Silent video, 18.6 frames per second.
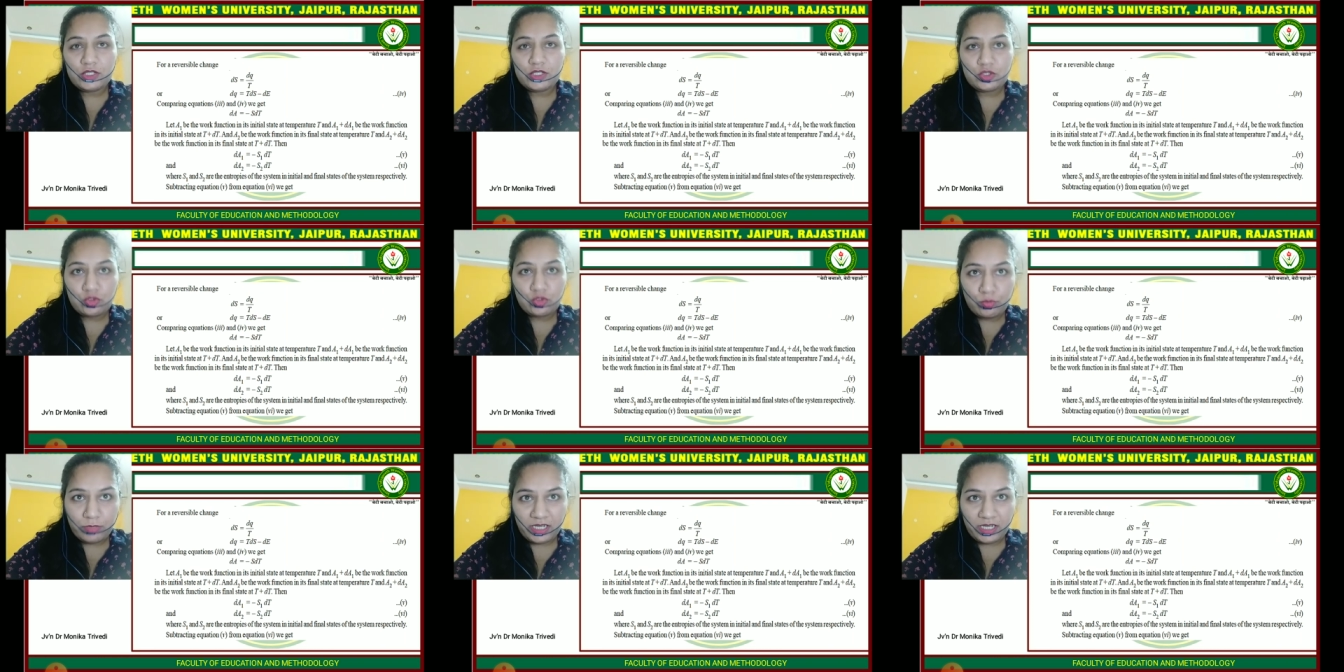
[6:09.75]
to
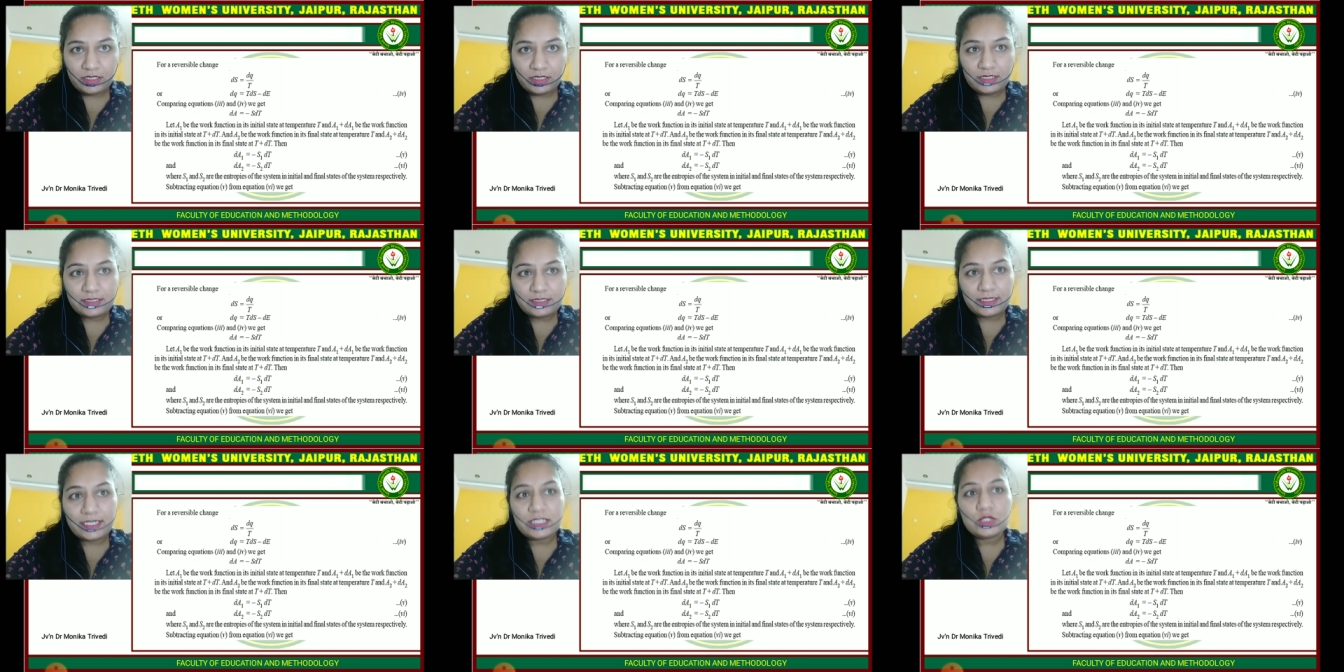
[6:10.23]
minus
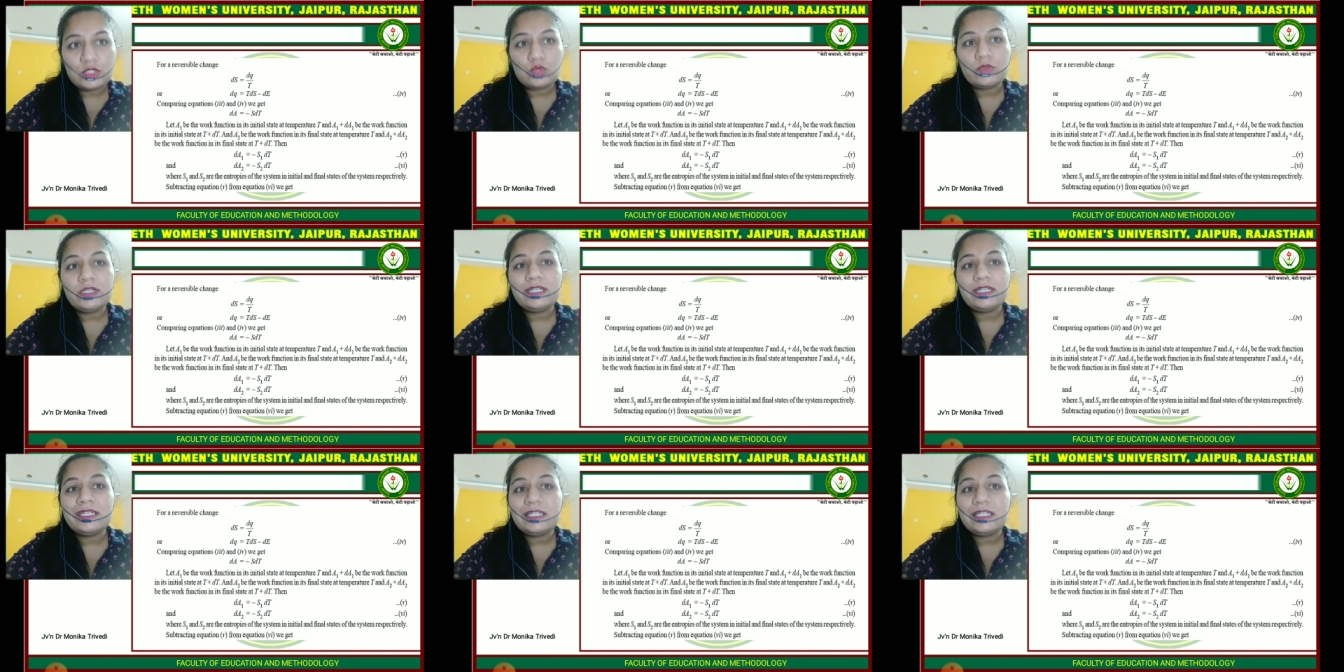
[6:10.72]

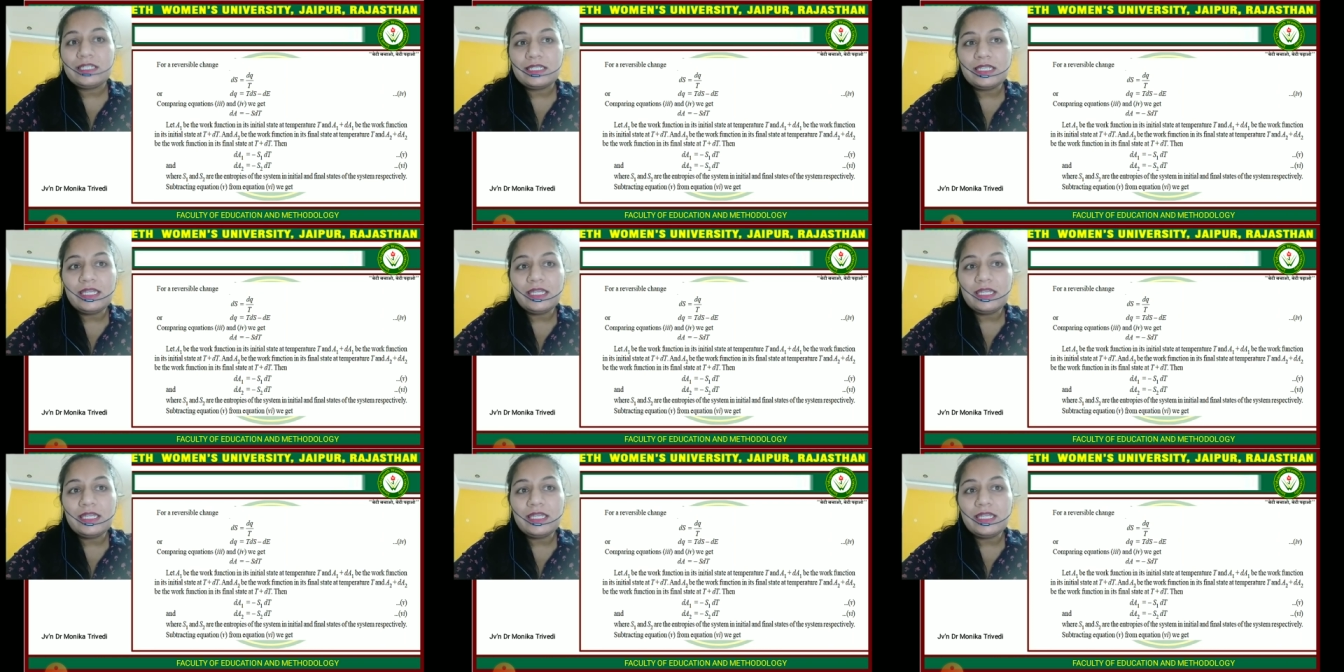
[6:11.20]
S1 dt,